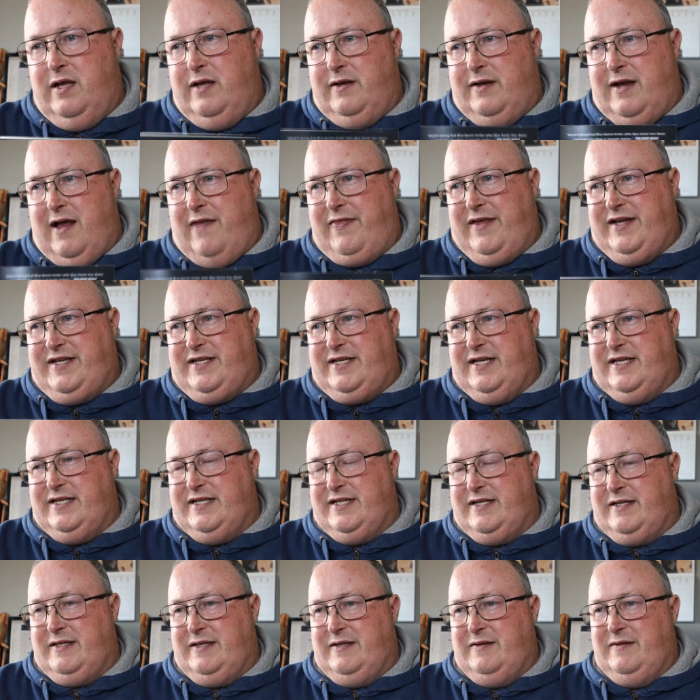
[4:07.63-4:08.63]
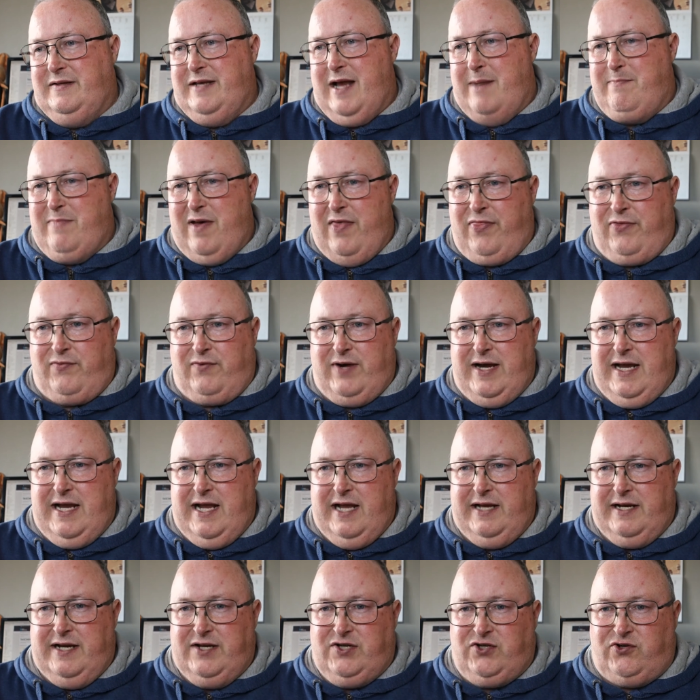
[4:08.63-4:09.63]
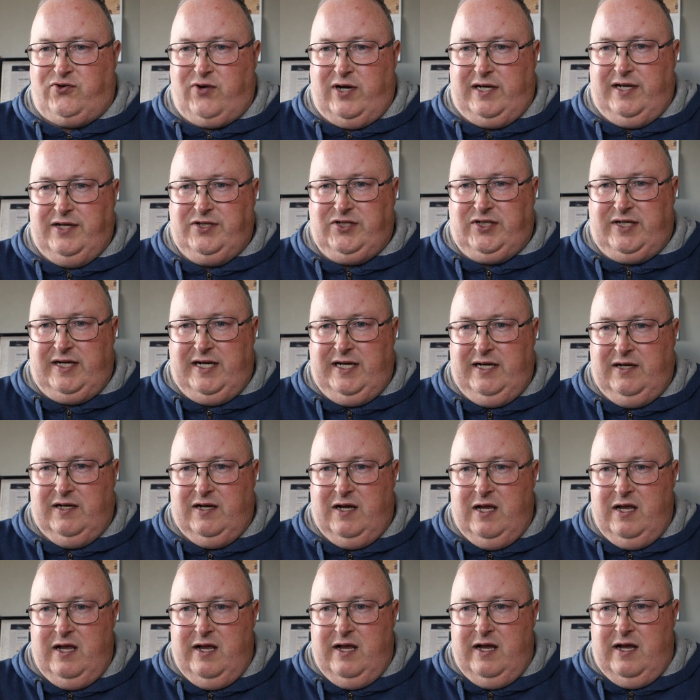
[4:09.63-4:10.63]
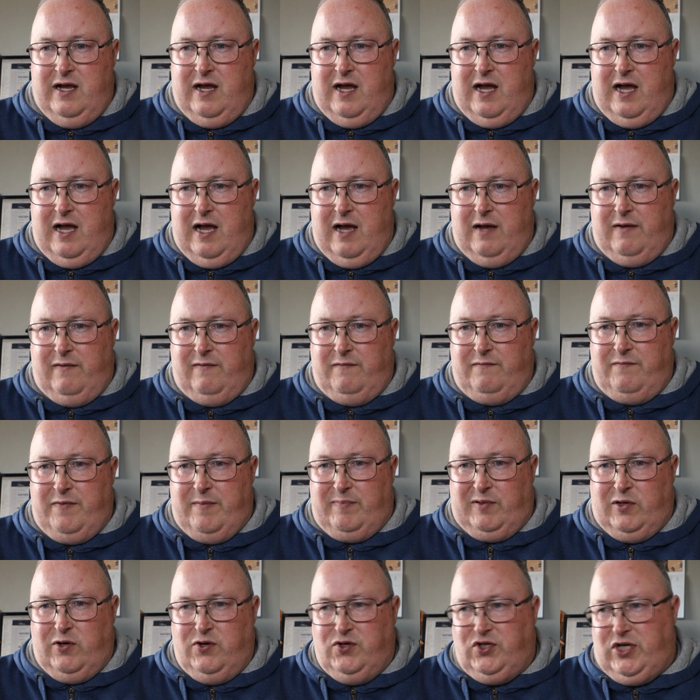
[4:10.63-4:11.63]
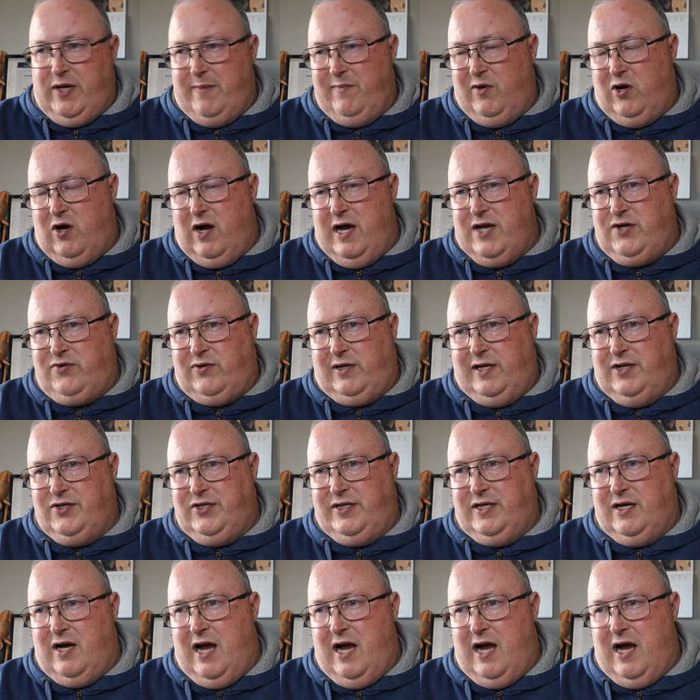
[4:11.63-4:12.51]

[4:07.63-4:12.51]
Now this is number 3 in a trilogy, the Blue Gemini trilogy.